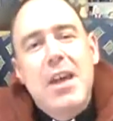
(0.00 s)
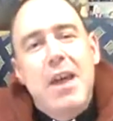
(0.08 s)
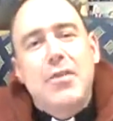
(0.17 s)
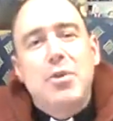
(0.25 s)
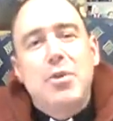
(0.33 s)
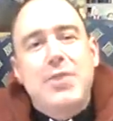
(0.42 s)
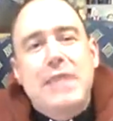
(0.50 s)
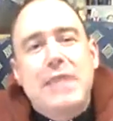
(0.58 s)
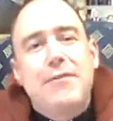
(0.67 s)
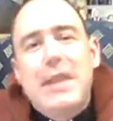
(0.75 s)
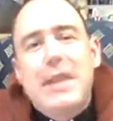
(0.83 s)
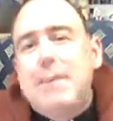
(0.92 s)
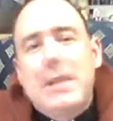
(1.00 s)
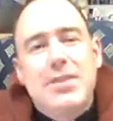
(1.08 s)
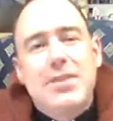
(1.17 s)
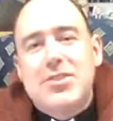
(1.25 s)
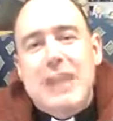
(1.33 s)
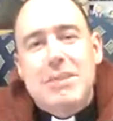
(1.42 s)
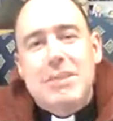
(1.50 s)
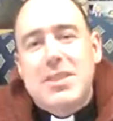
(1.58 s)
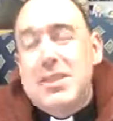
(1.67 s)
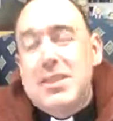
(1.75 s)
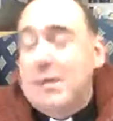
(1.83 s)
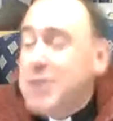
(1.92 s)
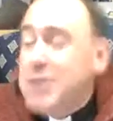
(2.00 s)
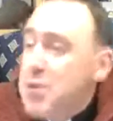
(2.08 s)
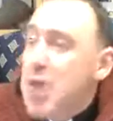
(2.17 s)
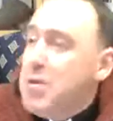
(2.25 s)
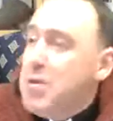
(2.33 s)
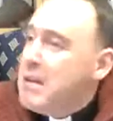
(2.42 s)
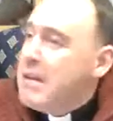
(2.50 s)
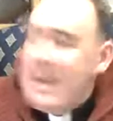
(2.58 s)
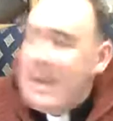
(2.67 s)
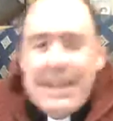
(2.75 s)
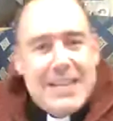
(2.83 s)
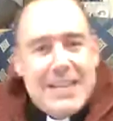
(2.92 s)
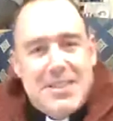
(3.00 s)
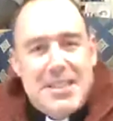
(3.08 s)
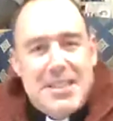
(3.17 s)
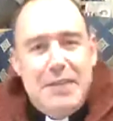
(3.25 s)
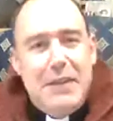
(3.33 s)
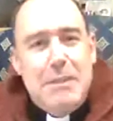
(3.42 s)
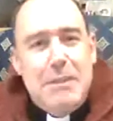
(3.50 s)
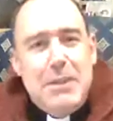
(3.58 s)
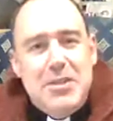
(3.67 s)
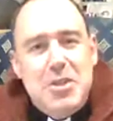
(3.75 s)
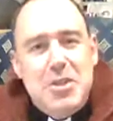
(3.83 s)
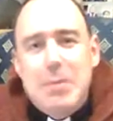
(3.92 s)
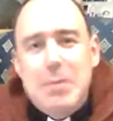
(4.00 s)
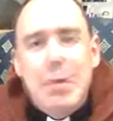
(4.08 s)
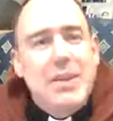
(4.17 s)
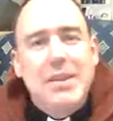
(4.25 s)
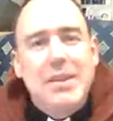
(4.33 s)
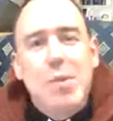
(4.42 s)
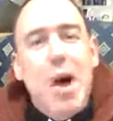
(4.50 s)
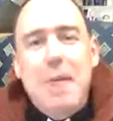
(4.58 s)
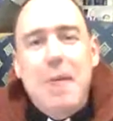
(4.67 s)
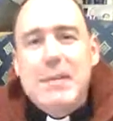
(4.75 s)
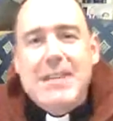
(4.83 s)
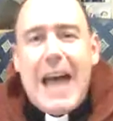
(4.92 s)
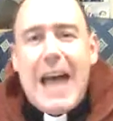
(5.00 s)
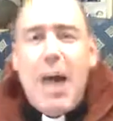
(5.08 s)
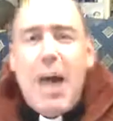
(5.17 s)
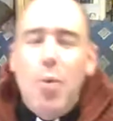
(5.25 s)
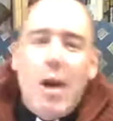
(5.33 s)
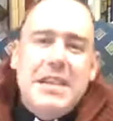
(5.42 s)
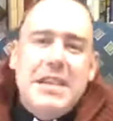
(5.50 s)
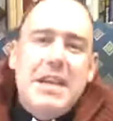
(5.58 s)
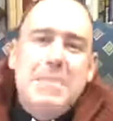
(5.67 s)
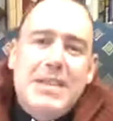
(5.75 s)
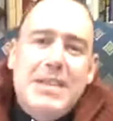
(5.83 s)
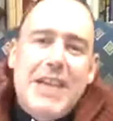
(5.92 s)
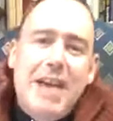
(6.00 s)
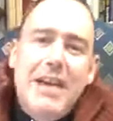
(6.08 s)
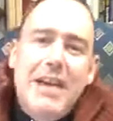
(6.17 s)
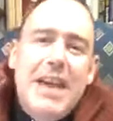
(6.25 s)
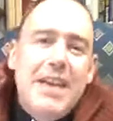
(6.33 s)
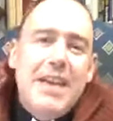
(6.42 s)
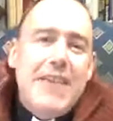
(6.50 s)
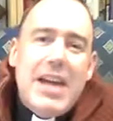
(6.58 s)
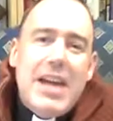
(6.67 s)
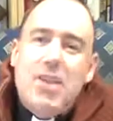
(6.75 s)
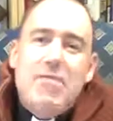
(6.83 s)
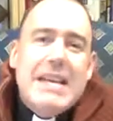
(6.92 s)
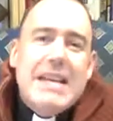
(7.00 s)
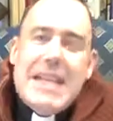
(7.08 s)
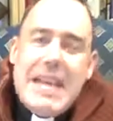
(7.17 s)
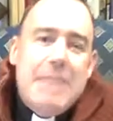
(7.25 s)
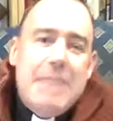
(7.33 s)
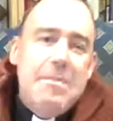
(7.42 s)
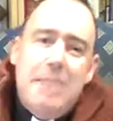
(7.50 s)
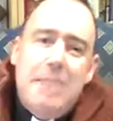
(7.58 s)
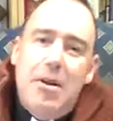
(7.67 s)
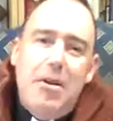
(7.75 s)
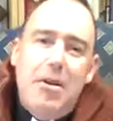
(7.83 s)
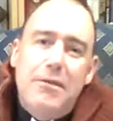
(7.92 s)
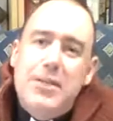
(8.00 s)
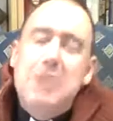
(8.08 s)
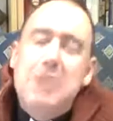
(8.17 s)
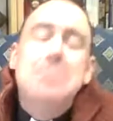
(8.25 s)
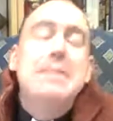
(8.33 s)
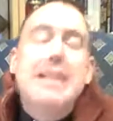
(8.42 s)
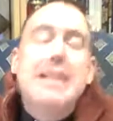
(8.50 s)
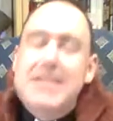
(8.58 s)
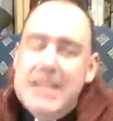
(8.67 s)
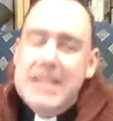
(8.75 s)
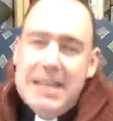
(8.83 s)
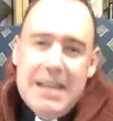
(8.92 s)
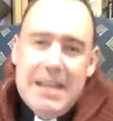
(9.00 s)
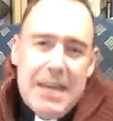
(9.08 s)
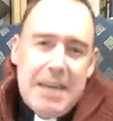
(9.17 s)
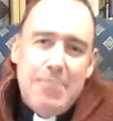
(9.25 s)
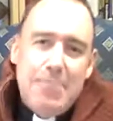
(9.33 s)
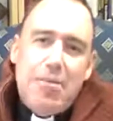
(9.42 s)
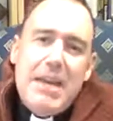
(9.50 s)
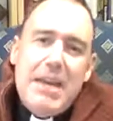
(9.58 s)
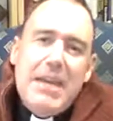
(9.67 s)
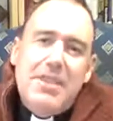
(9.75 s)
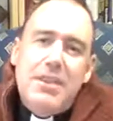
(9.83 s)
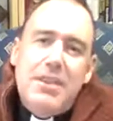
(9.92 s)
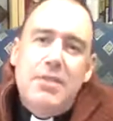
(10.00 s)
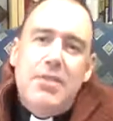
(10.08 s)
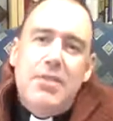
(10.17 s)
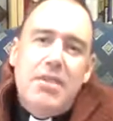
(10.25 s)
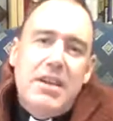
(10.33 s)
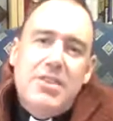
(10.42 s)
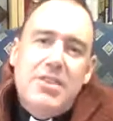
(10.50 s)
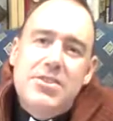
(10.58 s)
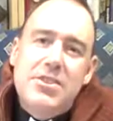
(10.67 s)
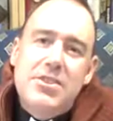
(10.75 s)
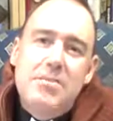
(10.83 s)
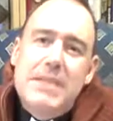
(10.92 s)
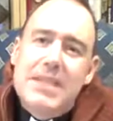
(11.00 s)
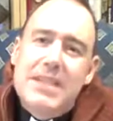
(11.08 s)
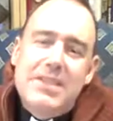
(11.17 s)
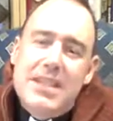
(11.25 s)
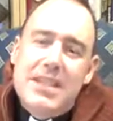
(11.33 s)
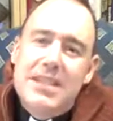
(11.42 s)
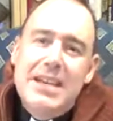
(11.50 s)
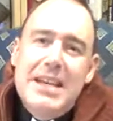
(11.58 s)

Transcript: Of course, in Philippians chapter 2, if you know the letter to the Philippians, you'll be wondering why I missed it out. Why did I miss out that great hymn of humility in praise of Christ's humility?